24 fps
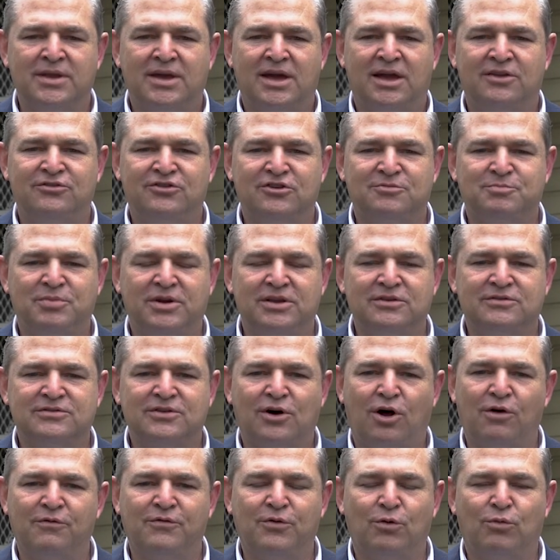and just been
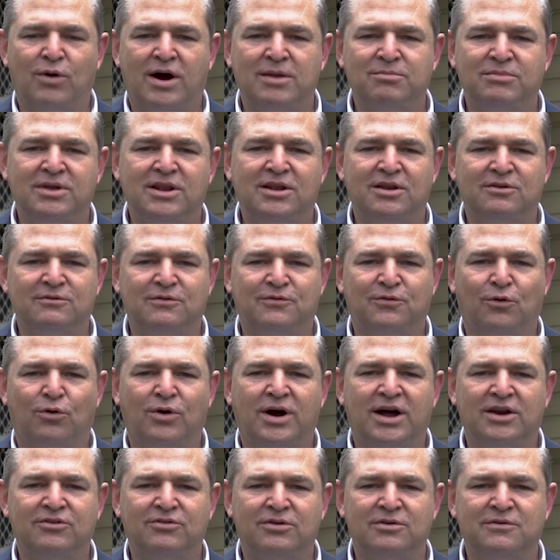sold for
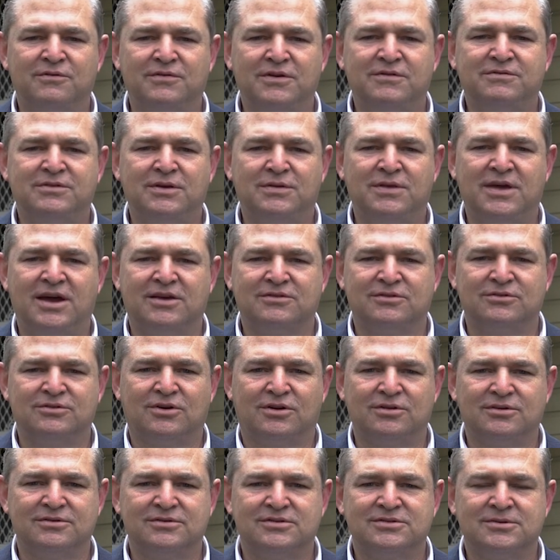
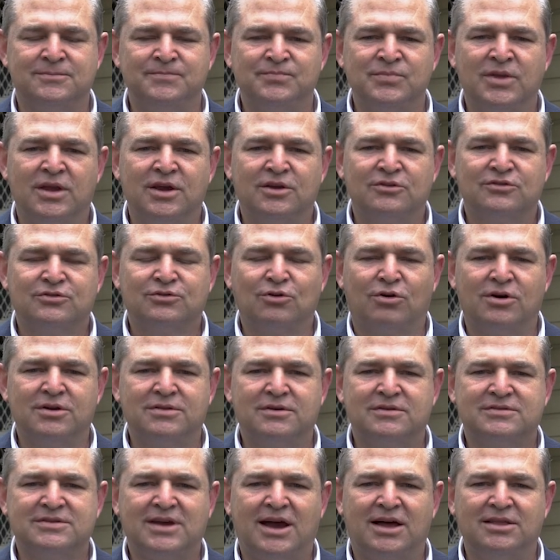$1,450,000. Story of
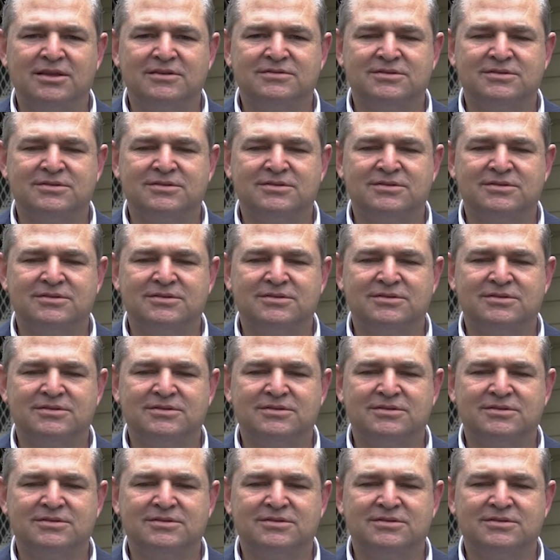the sale is